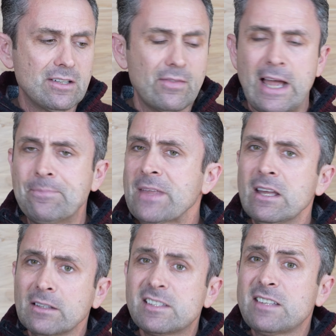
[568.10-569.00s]
to that.
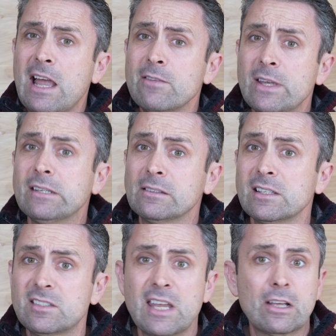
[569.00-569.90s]
Let's dive in and
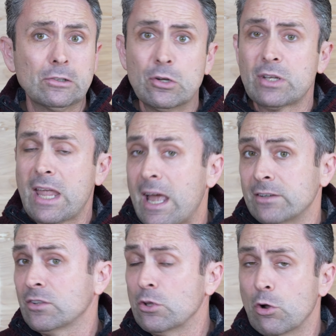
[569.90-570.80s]
let's take a look
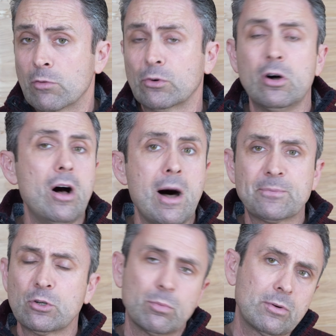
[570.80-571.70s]
at the overall
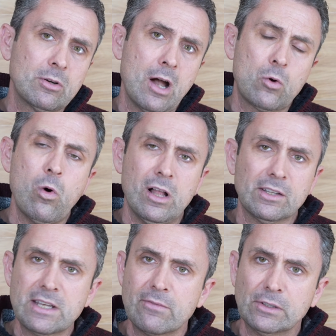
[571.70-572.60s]
optical
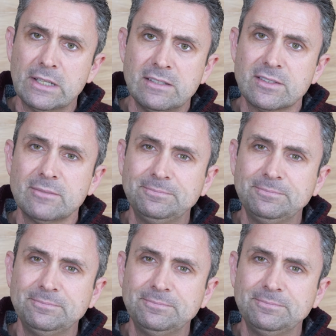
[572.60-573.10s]
quality of the lens.